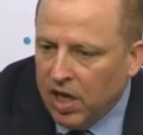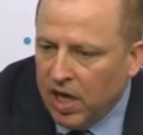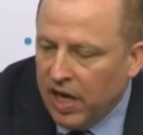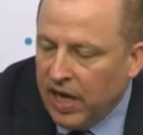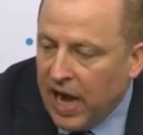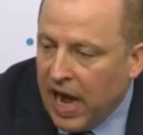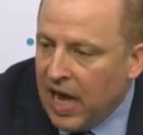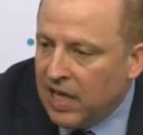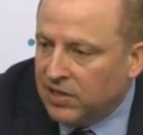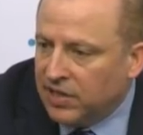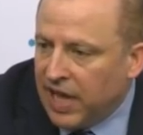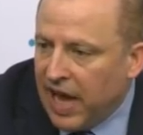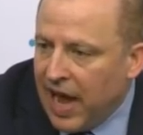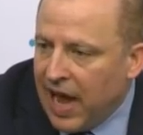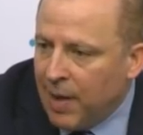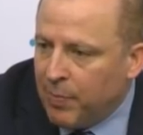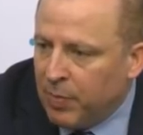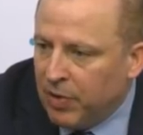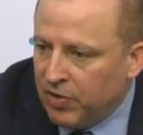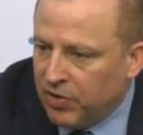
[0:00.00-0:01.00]
it has to
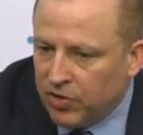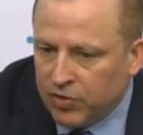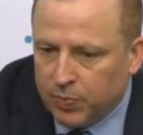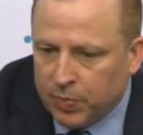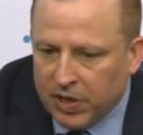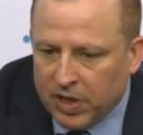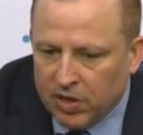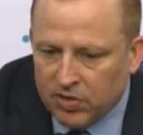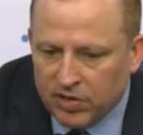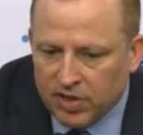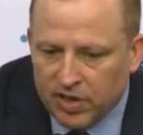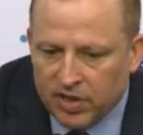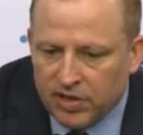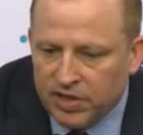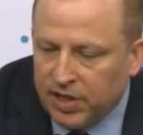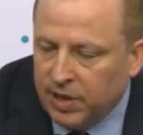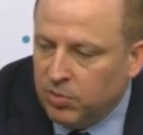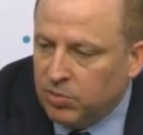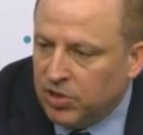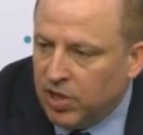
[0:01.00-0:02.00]
happen just because of the
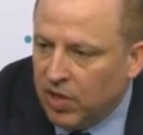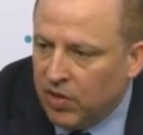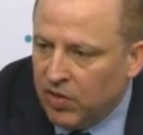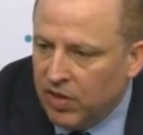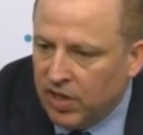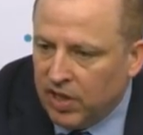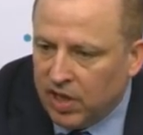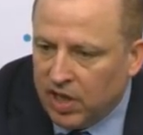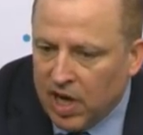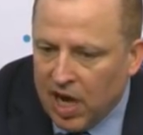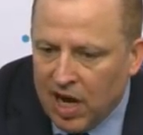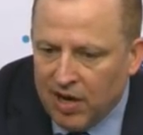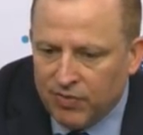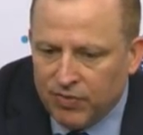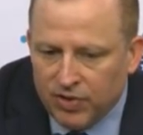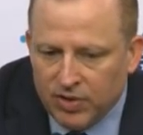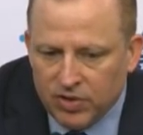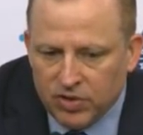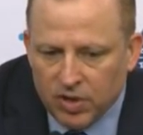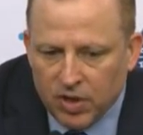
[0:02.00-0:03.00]
teams that are in the
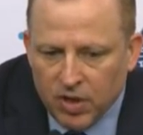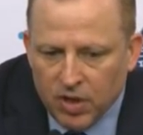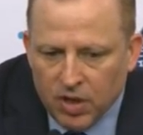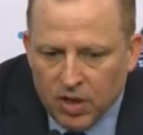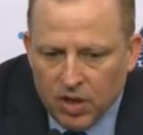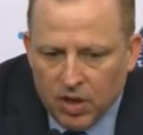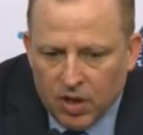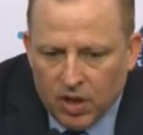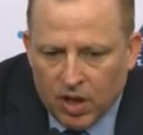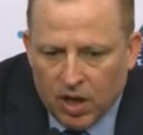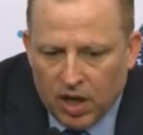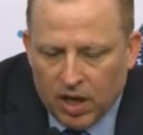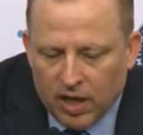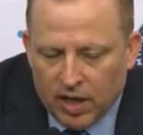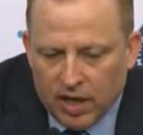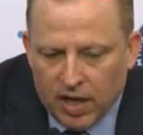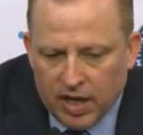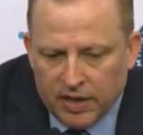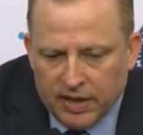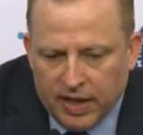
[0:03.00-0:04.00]
conference,
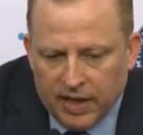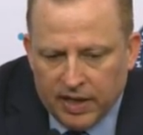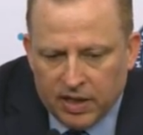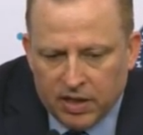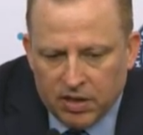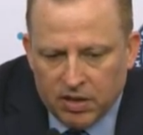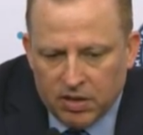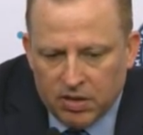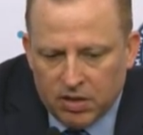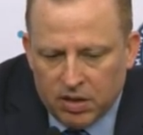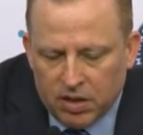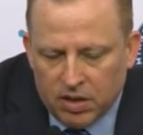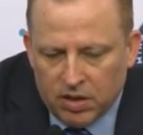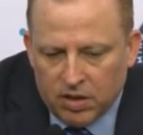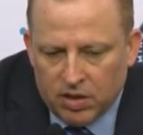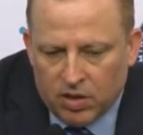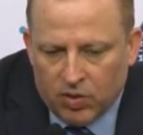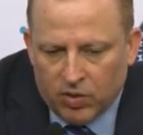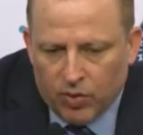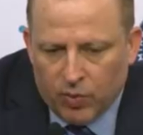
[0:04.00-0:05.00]
and I think
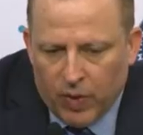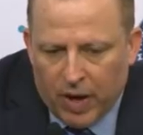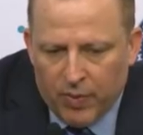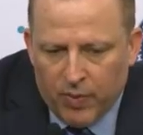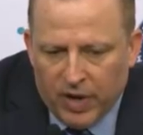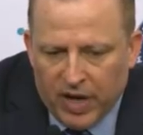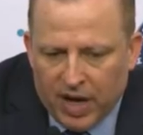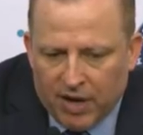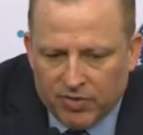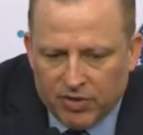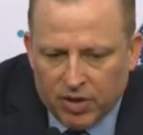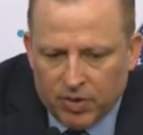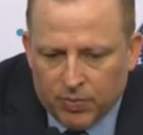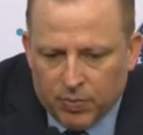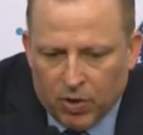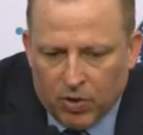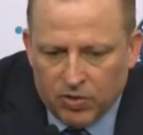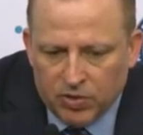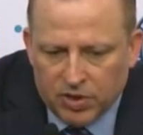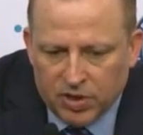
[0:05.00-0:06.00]
you know the way we have to
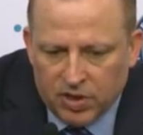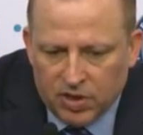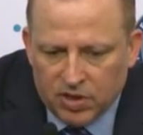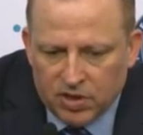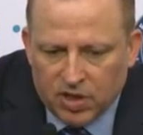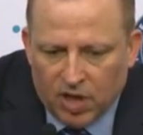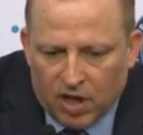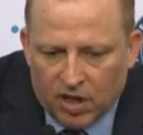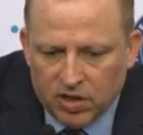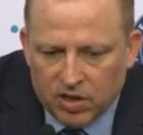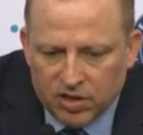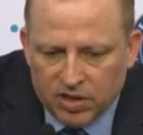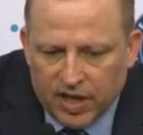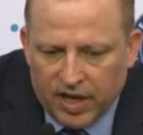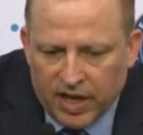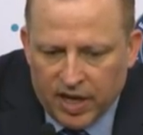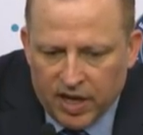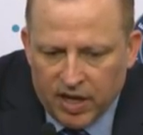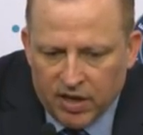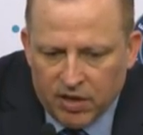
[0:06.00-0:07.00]
approach it is to
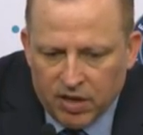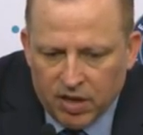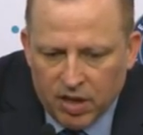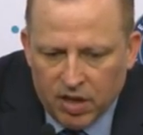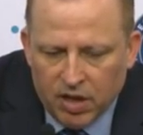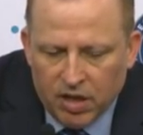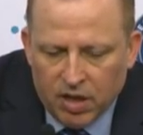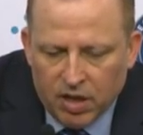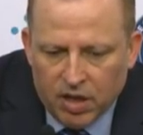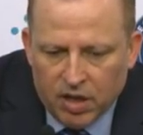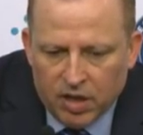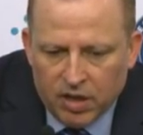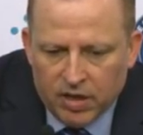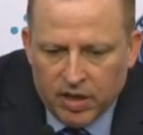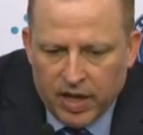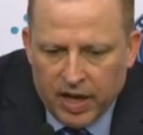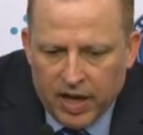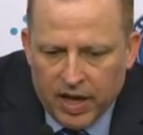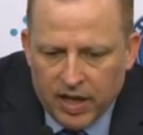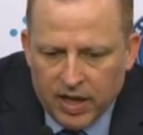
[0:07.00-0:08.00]
understand
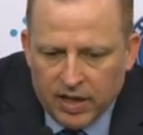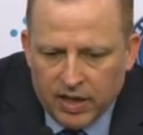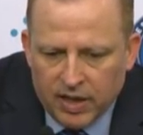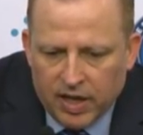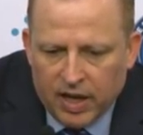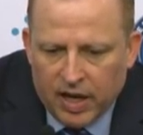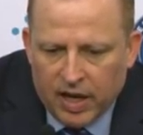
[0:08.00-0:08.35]
that